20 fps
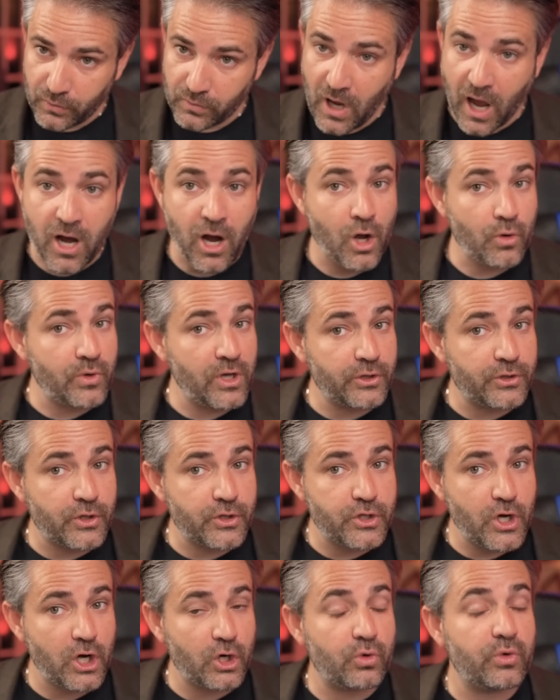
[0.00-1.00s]
Not all
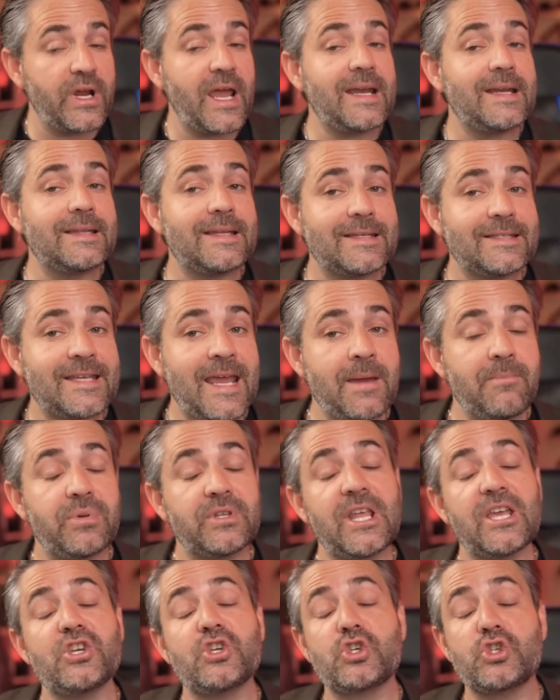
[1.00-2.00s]
realtors are created the same, but
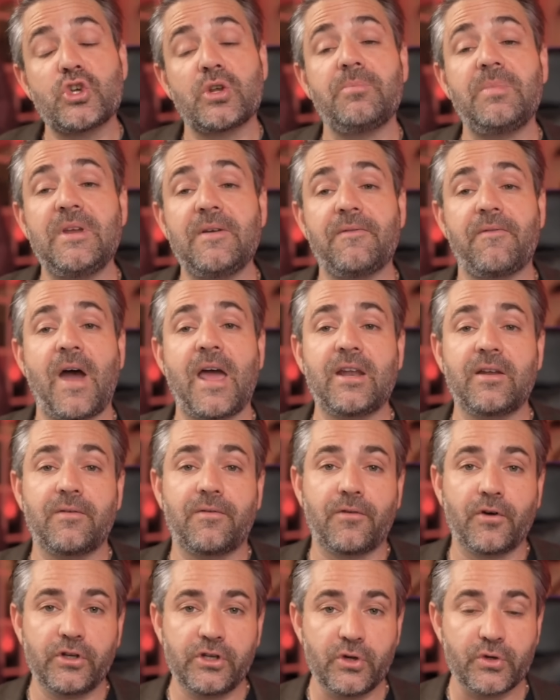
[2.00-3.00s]
they should be fighting
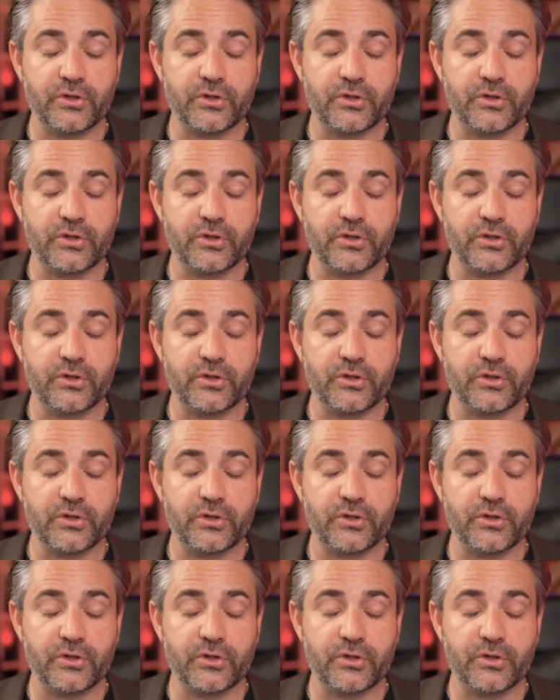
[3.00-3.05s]
for you.